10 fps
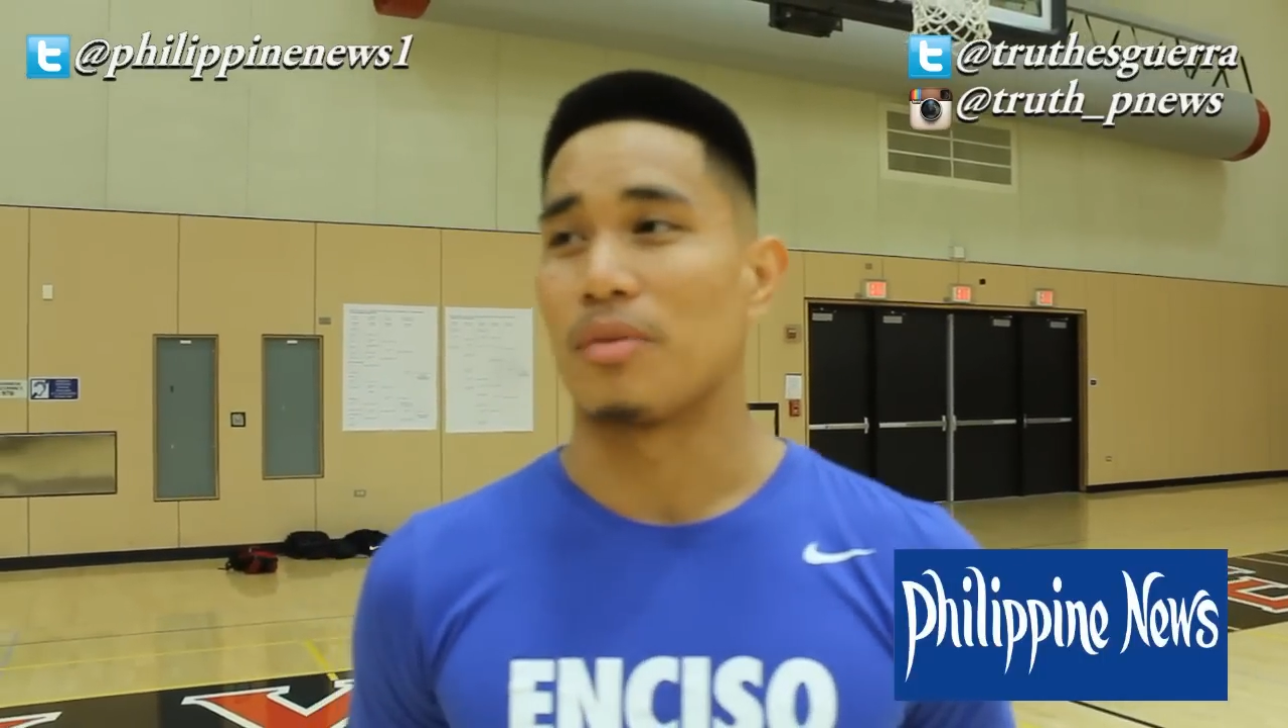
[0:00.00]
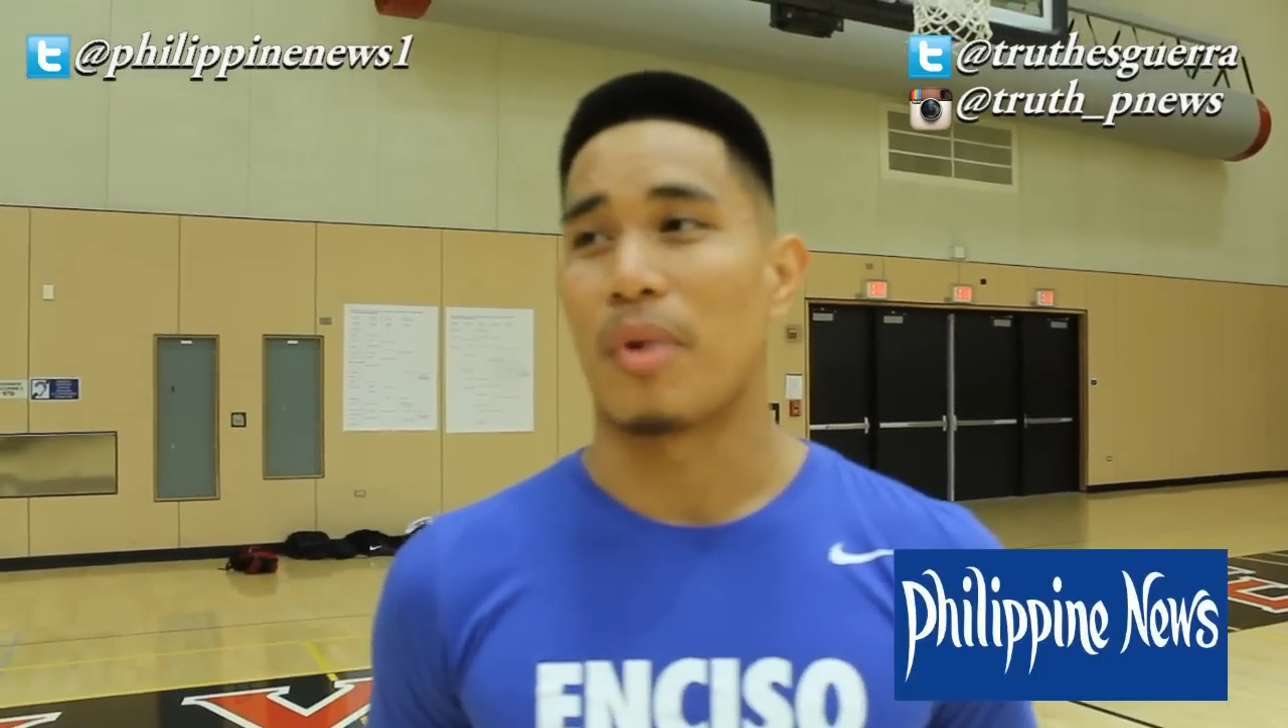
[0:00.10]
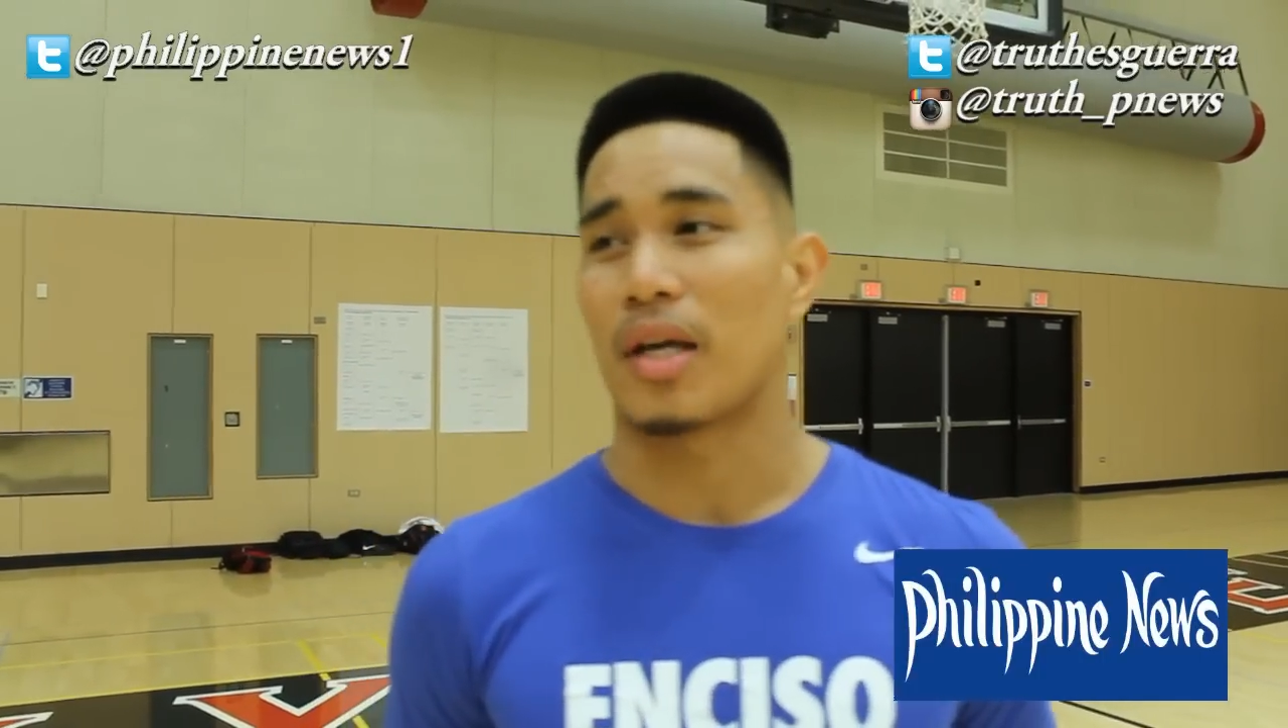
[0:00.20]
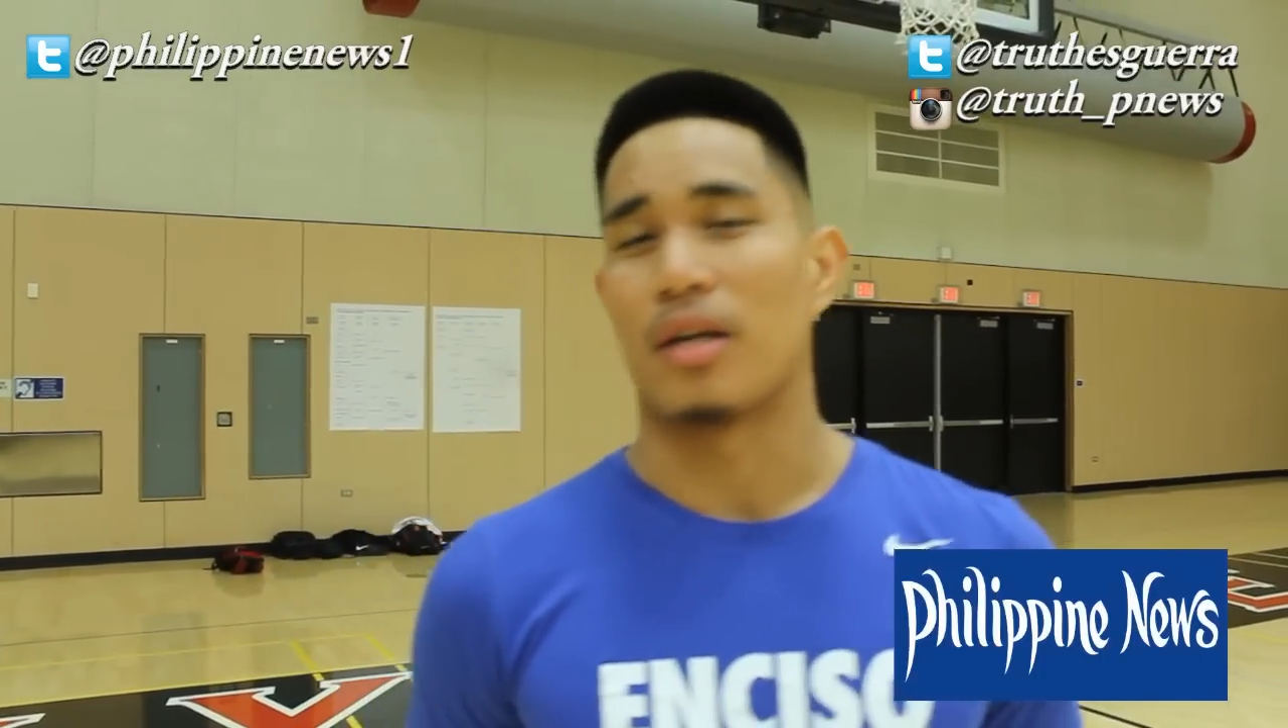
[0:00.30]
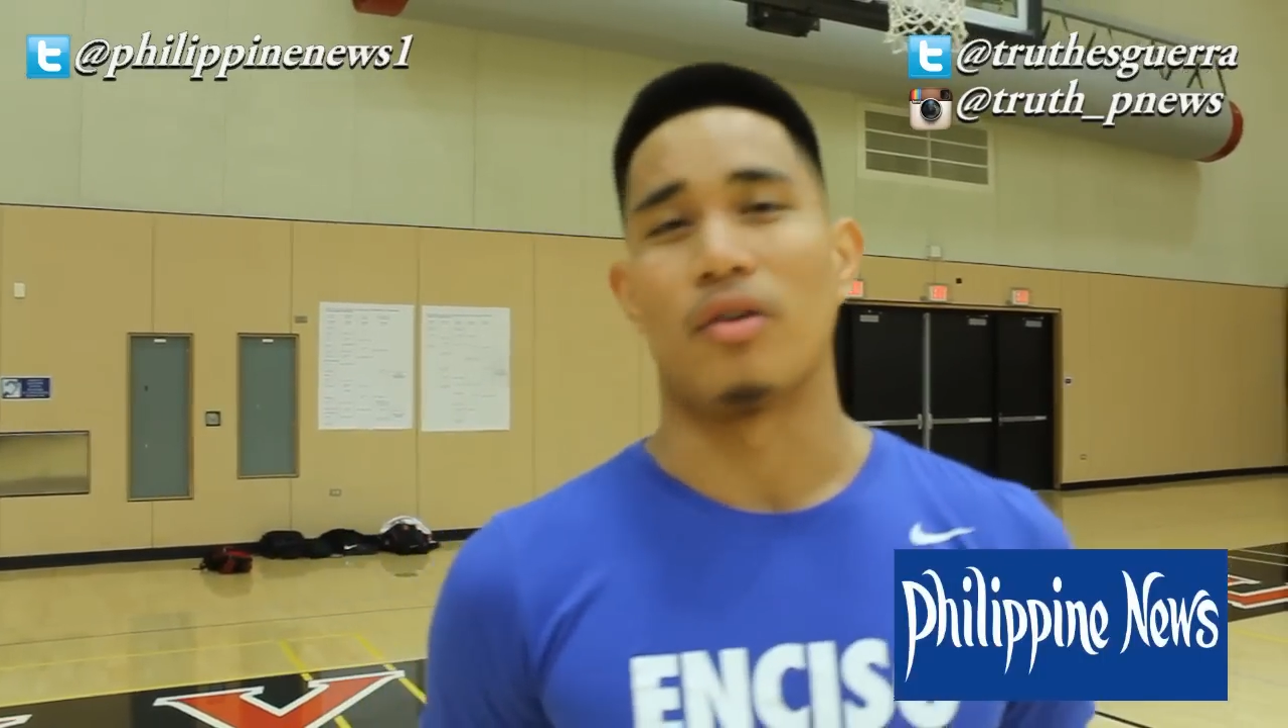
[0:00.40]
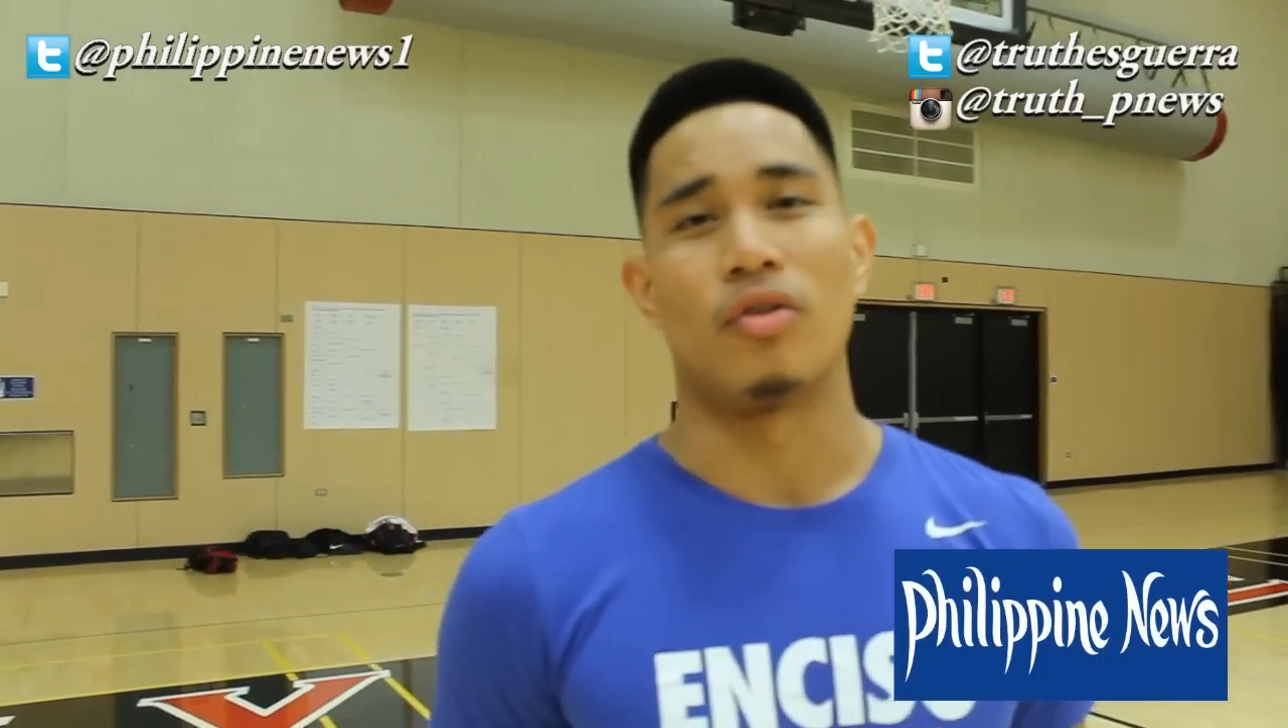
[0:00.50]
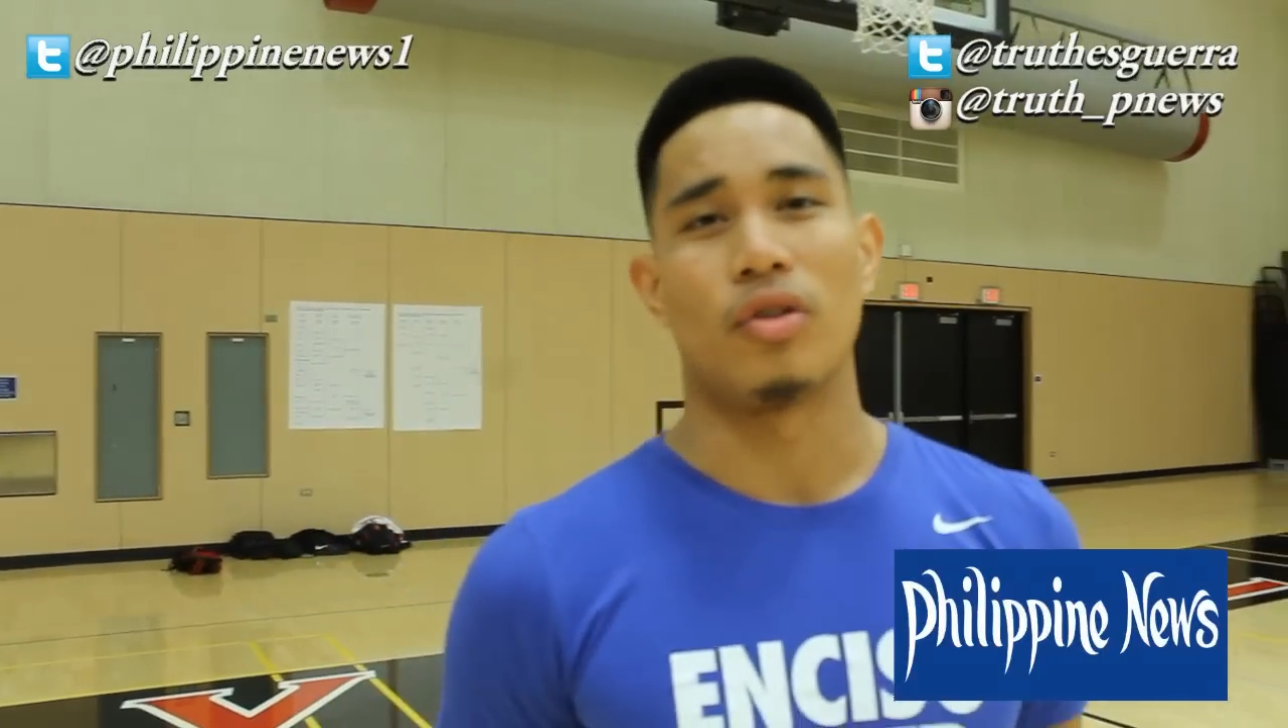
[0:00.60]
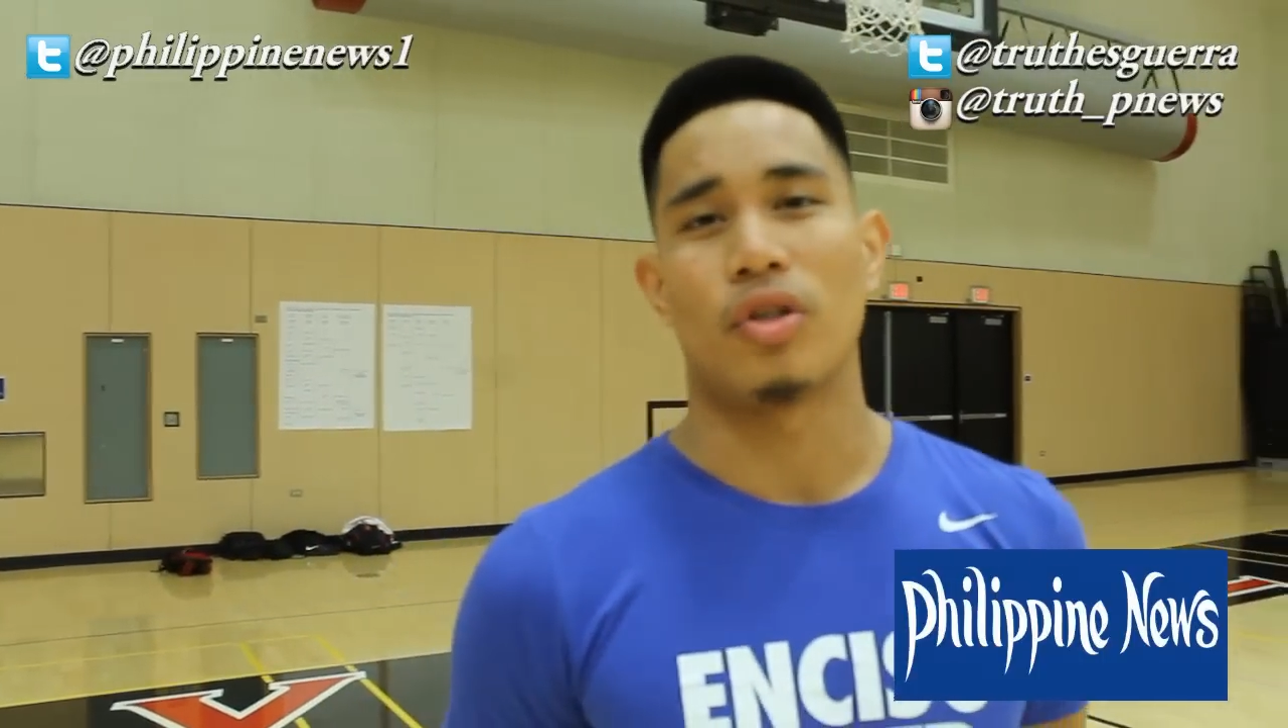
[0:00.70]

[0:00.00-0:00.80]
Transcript: is making a